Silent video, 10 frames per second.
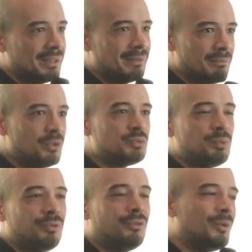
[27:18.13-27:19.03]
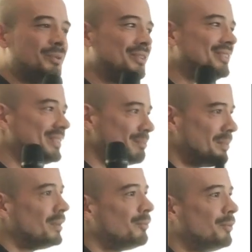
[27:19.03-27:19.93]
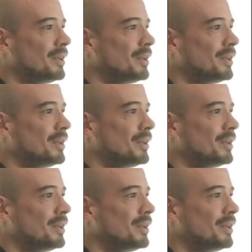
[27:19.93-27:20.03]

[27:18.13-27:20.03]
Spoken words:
most performant, bug-free